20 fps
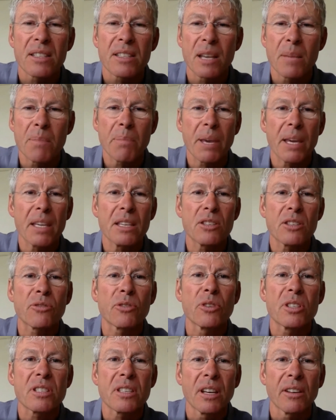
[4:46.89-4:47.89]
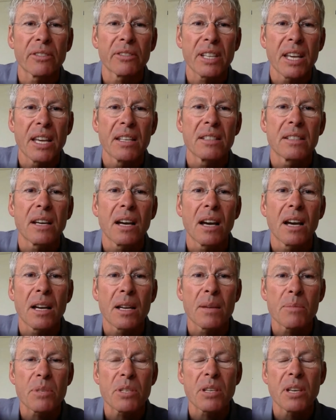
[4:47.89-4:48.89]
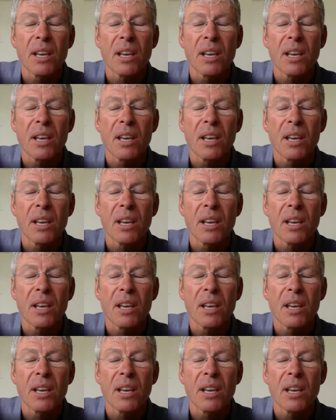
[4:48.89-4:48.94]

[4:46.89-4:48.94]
and it pays for itself 10 times.